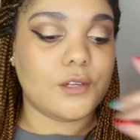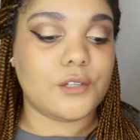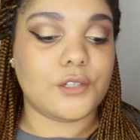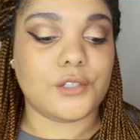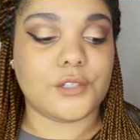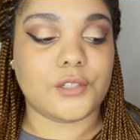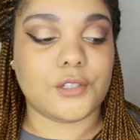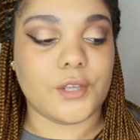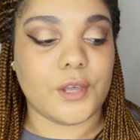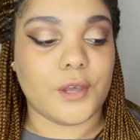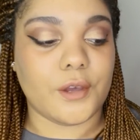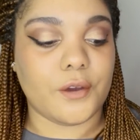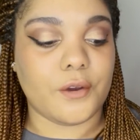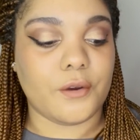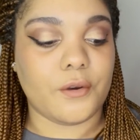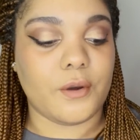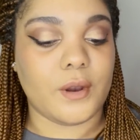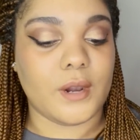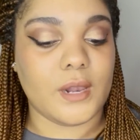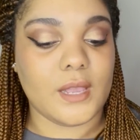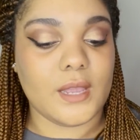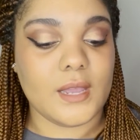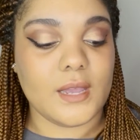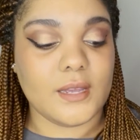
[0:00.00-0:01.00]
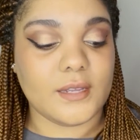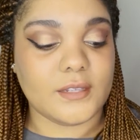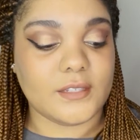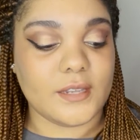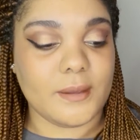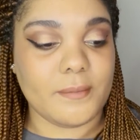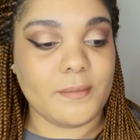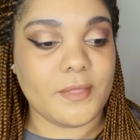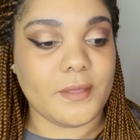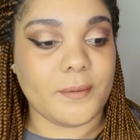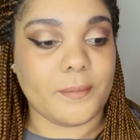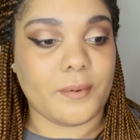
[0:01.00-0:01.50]
So
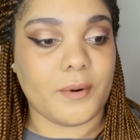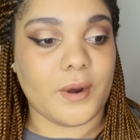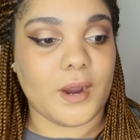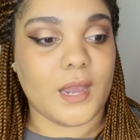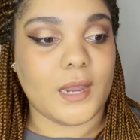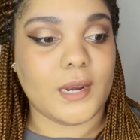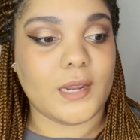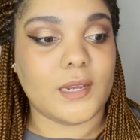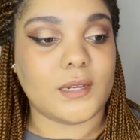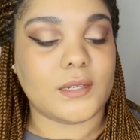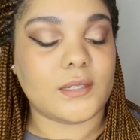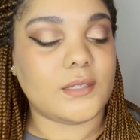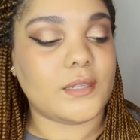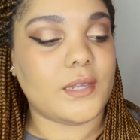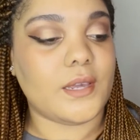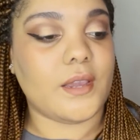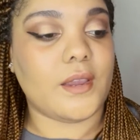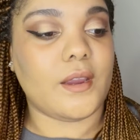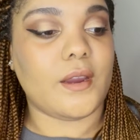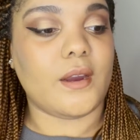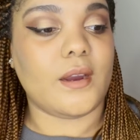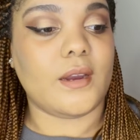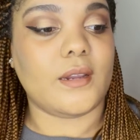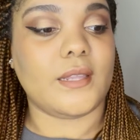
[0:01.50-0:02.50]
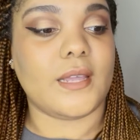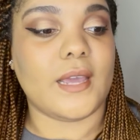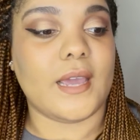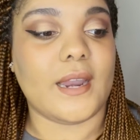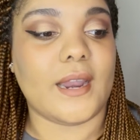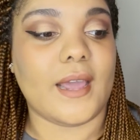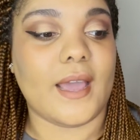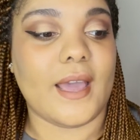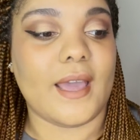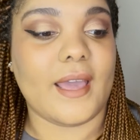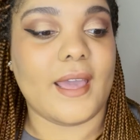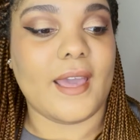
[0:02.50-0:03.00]
some of the products here
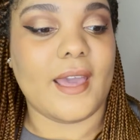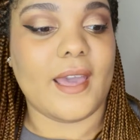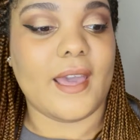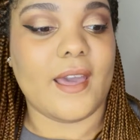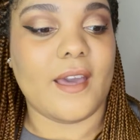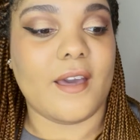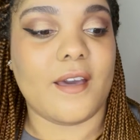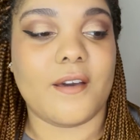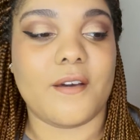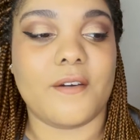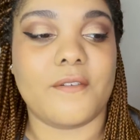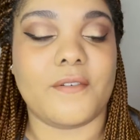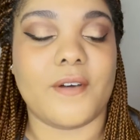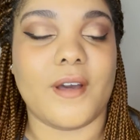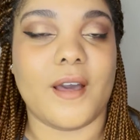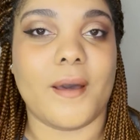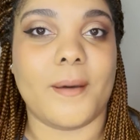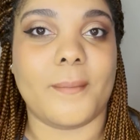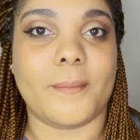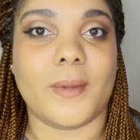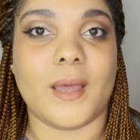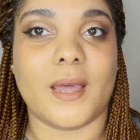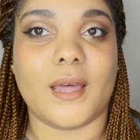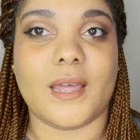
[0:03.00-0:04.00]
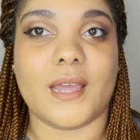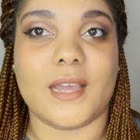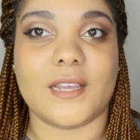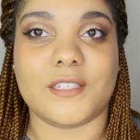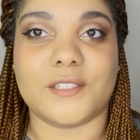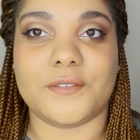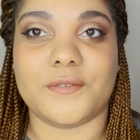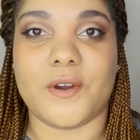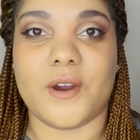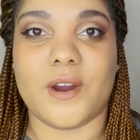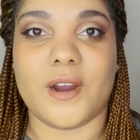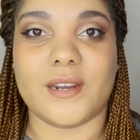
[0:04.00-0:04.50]
that I have
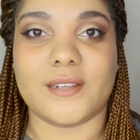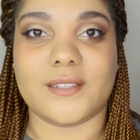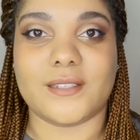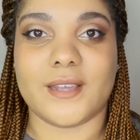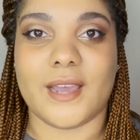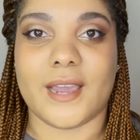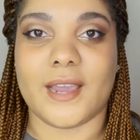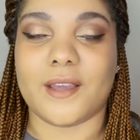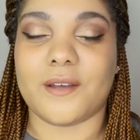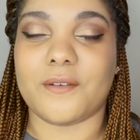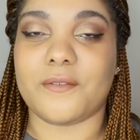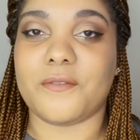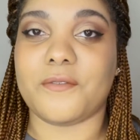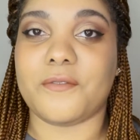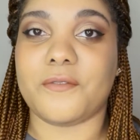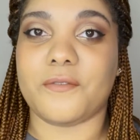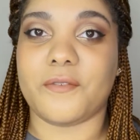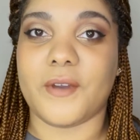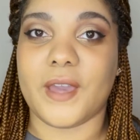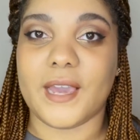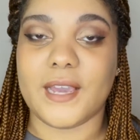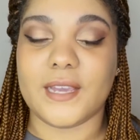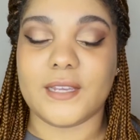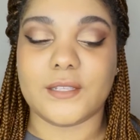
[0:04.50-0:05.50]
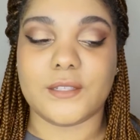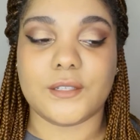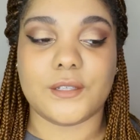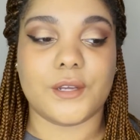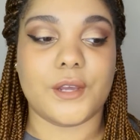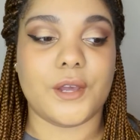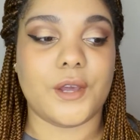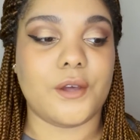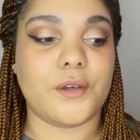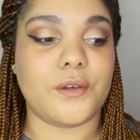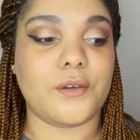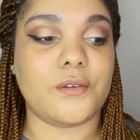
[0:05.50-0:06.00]
as far as like face
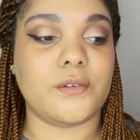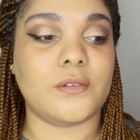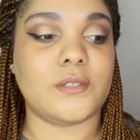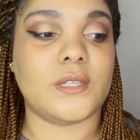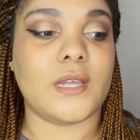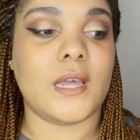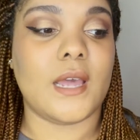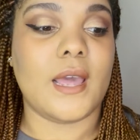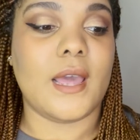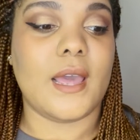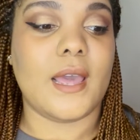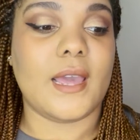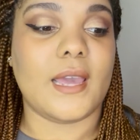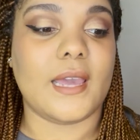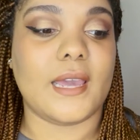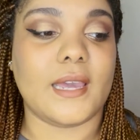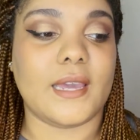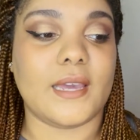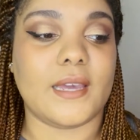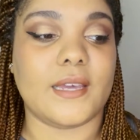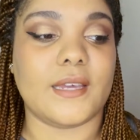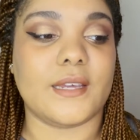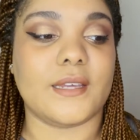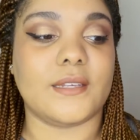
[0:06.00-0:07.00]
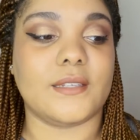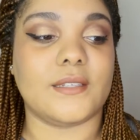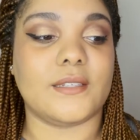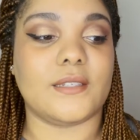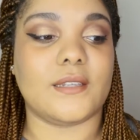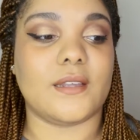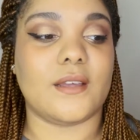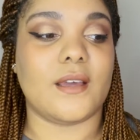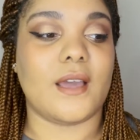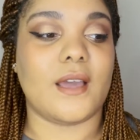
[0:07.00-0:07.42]
goes is